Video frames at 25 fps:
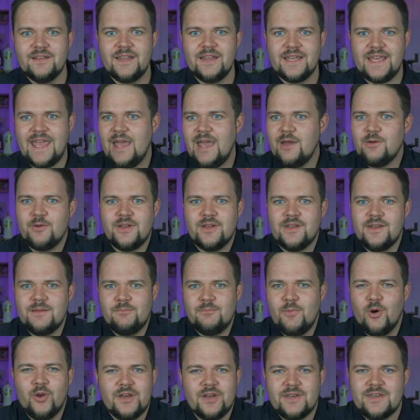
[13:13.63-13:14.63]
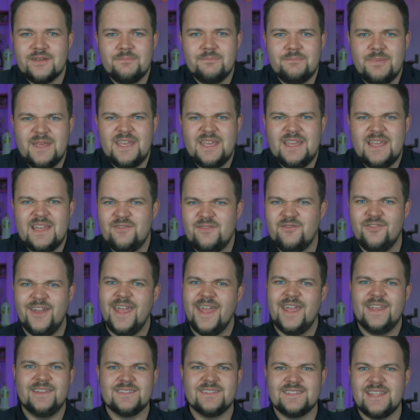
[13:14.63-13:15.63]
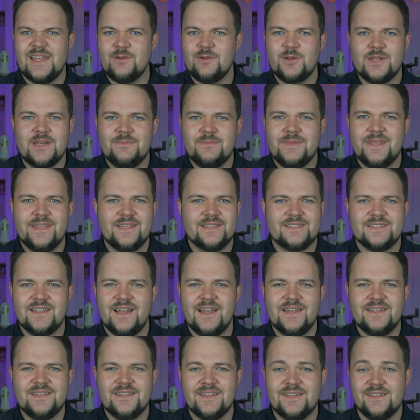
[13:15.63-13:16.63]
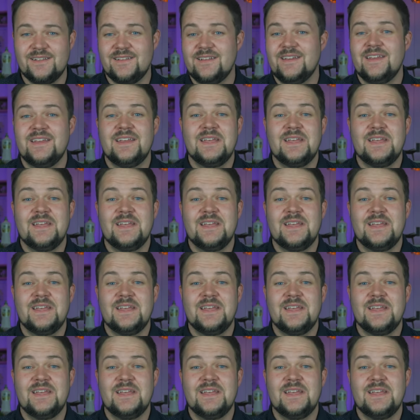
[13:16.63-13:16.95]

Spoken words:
Like, how can a monitor be advanced? How can it be exciting?